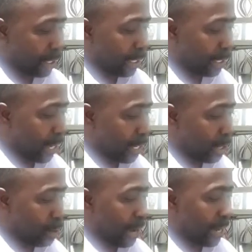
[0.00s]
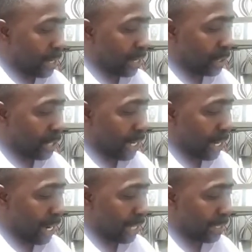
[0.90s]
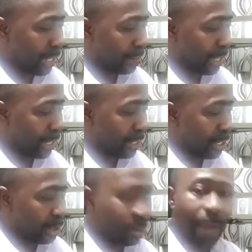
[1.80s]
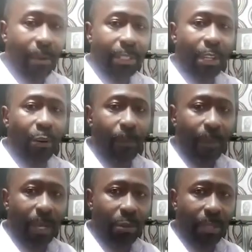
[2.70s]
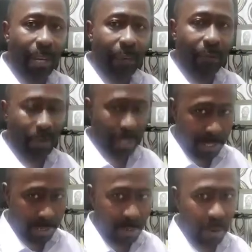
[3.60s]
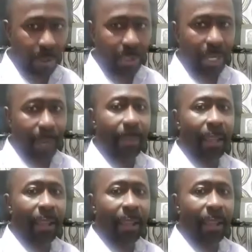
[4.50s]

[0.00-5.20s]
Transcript: na the UN General Assembly. So that was a good place to say the First Lady go launch them.